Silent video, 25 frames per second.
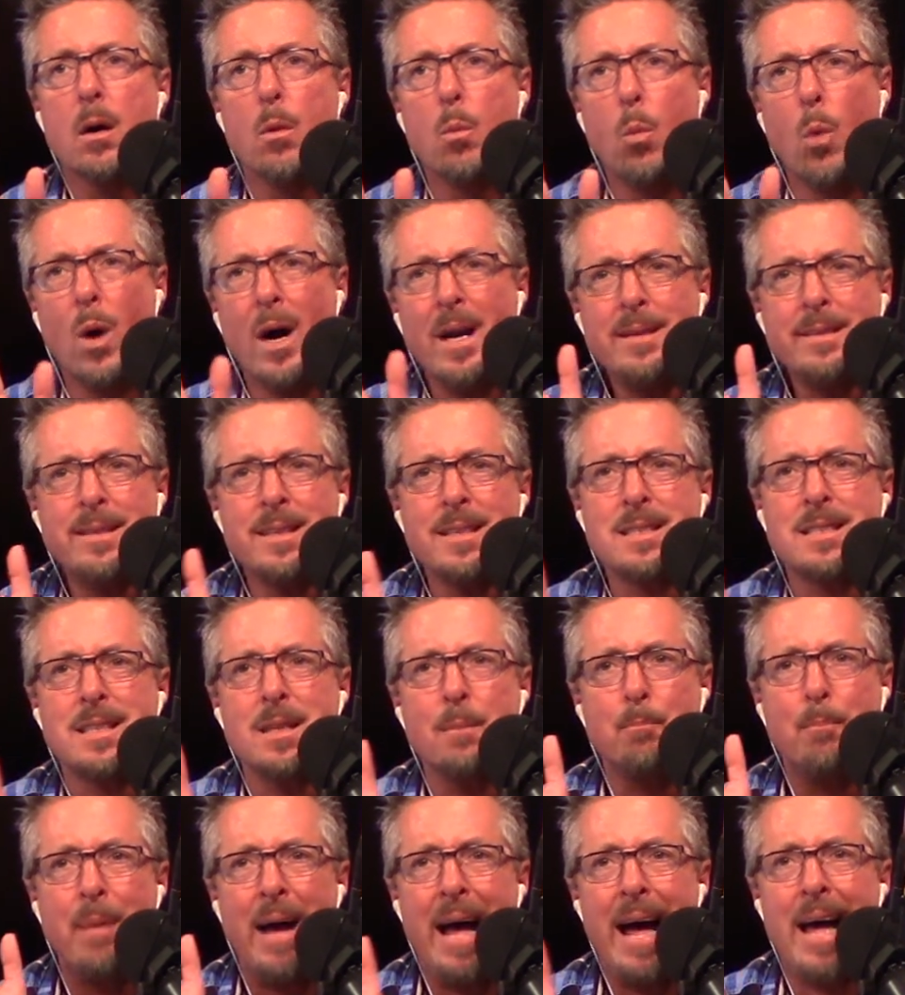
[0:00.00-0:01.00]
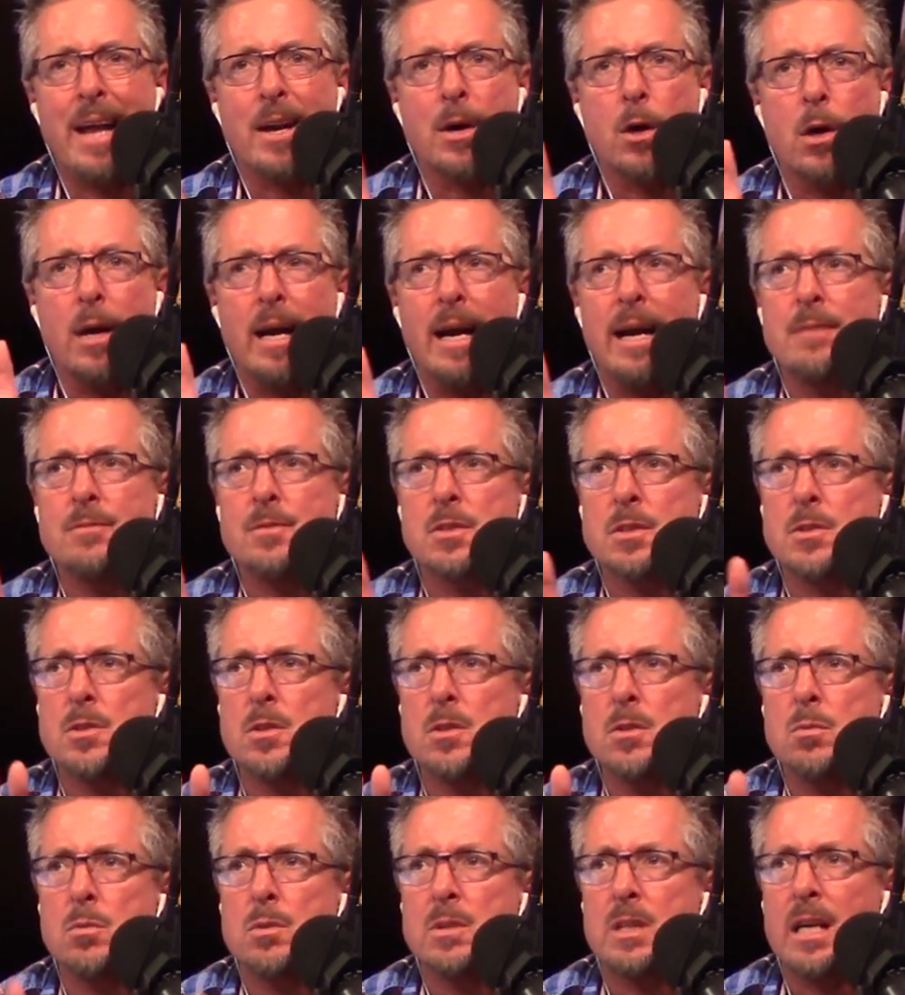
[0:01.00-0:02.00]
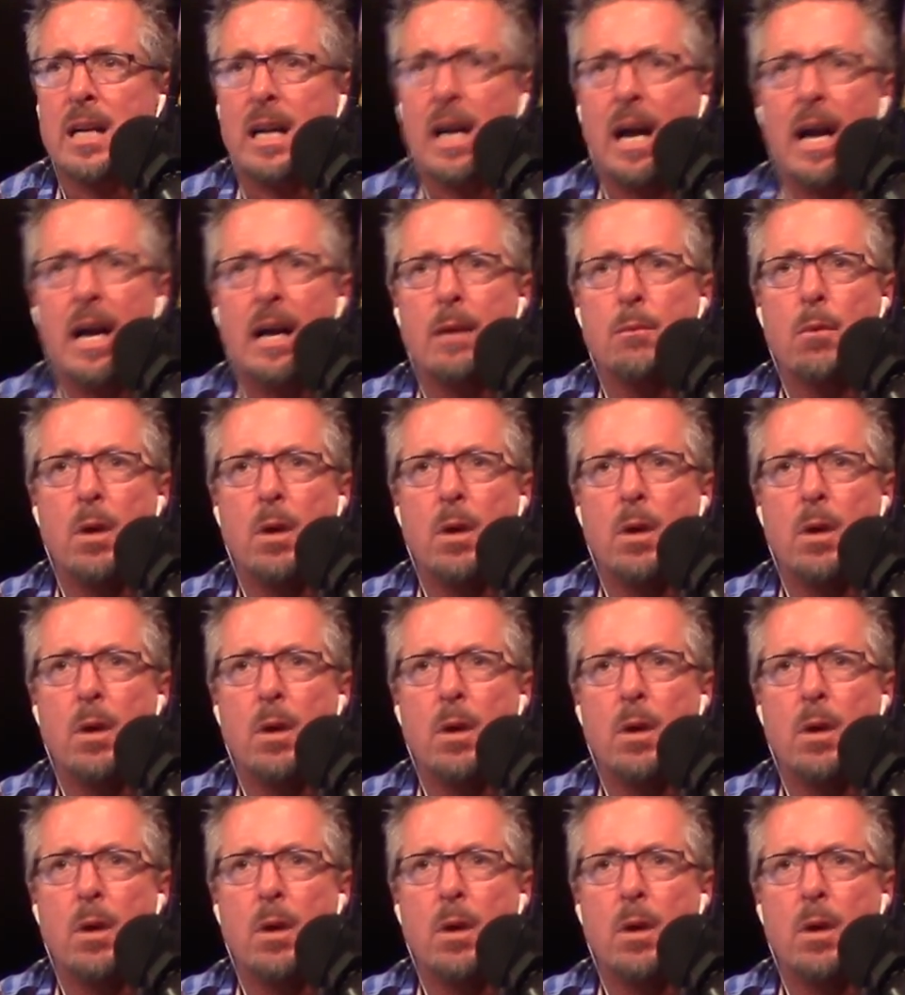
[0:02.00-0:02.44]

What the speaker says: What does the batter have to do with the guy